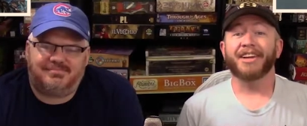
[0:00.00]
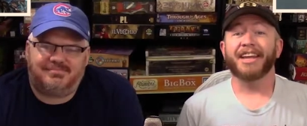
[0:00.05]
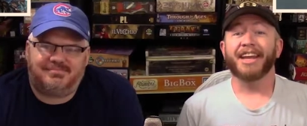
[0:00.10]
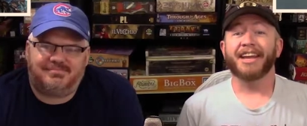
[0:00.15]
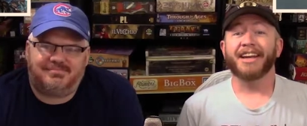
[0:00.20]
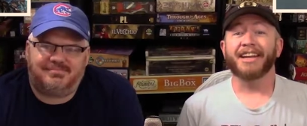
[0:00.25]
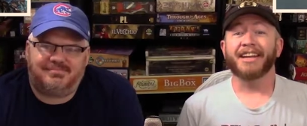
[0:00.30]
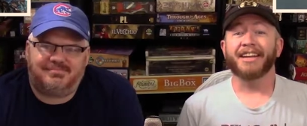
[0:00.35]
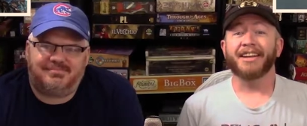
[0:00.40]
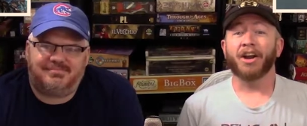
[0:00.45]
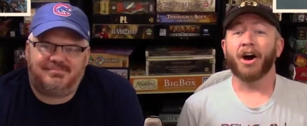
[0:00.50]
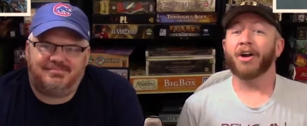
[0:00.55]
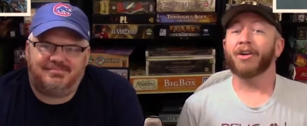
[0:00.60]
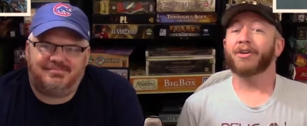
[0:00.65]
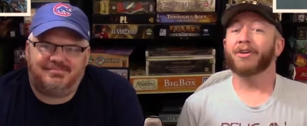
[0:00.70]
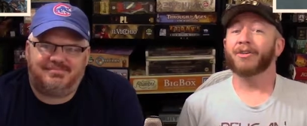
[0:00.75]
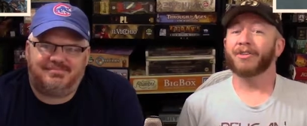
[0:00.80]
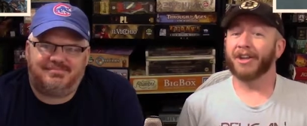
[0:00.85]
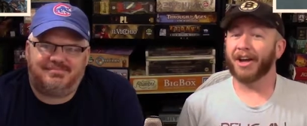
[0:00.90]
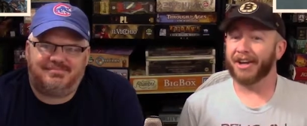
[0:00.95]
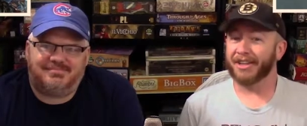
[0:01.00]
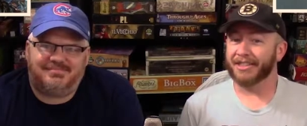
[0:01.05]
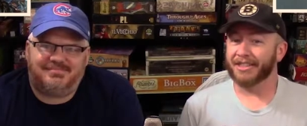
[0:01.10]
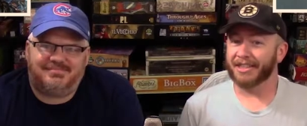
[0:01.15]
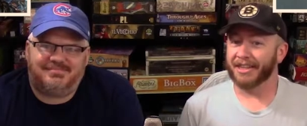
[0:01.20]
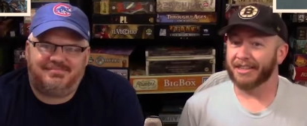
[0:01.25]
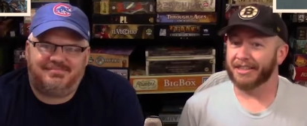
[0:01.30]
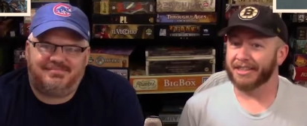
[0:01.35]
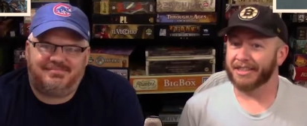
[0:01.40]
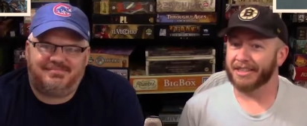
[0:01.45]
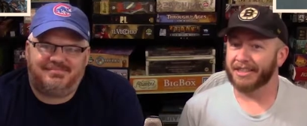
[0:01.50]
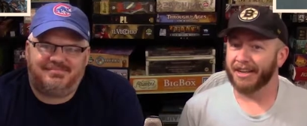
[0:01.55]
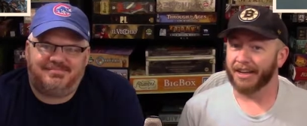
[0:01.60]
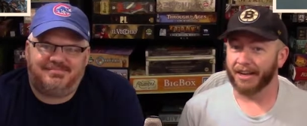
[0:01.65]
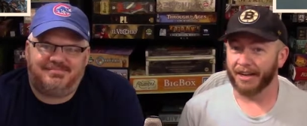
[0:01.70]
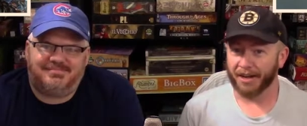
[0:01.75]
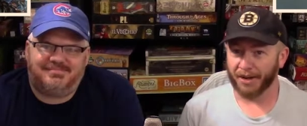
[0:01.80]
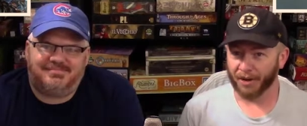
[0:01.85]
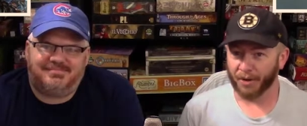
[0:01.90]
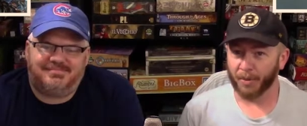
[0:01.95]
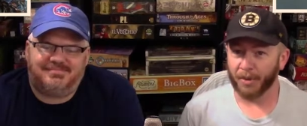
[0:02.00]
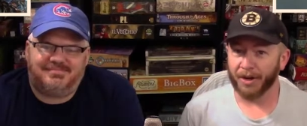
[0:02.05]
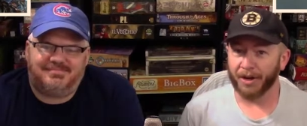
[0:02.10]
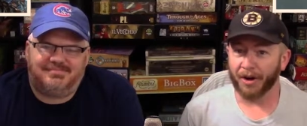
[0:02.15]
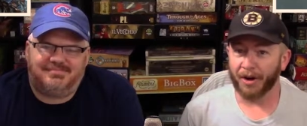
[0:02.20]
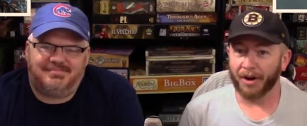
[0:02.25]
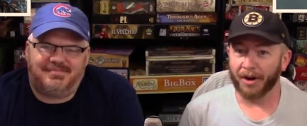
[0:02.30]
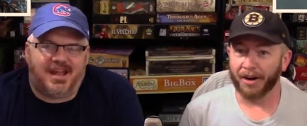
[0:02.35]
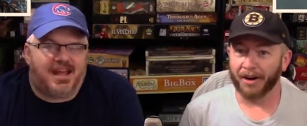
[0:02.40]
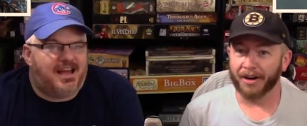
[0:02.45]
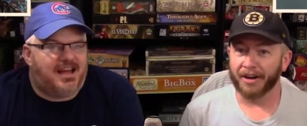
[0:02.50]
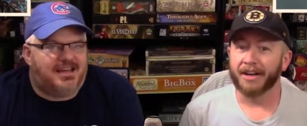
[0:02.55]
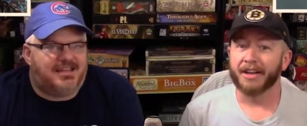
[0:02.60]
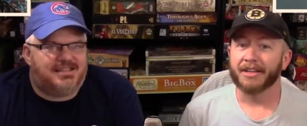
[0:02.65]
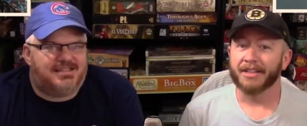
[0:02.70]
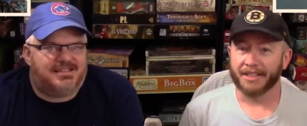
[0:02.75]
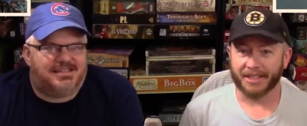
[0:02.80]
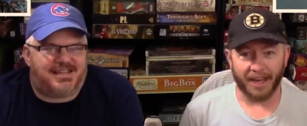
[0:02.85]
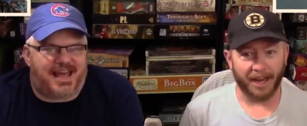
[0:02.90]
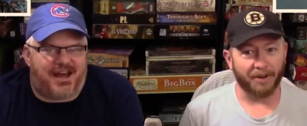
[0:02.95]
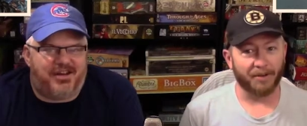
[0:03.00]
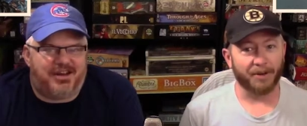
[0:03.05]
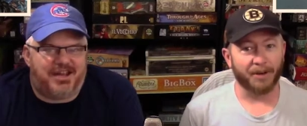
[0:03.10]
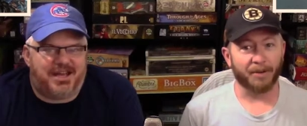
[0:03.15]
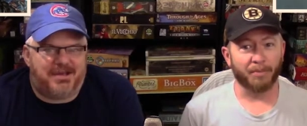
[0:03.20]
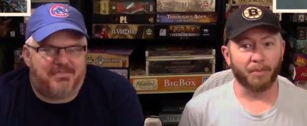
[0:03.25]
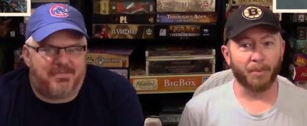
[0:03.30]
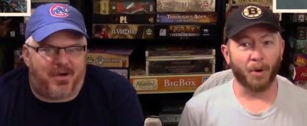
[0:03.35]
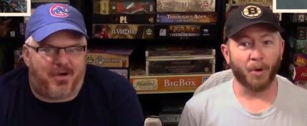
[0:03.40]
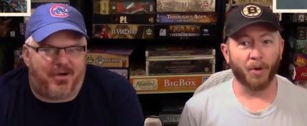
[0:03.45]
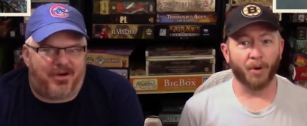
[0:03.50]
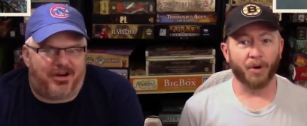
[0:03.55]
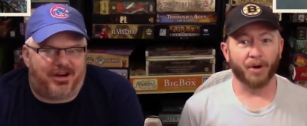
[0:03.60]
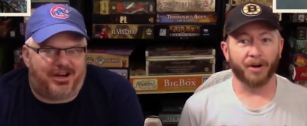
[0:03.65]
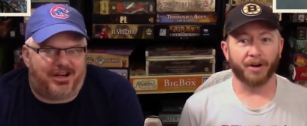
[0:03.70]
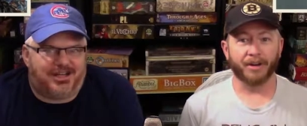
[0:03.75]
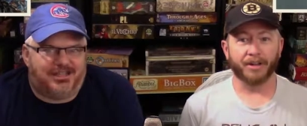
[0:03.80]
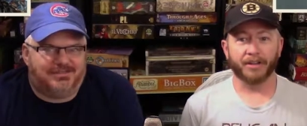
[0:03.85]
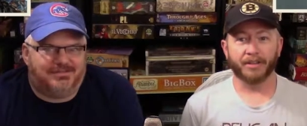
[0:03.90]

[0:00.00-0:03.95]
Speaker 1: navigating nautical nonsense, and here we are, sounding board.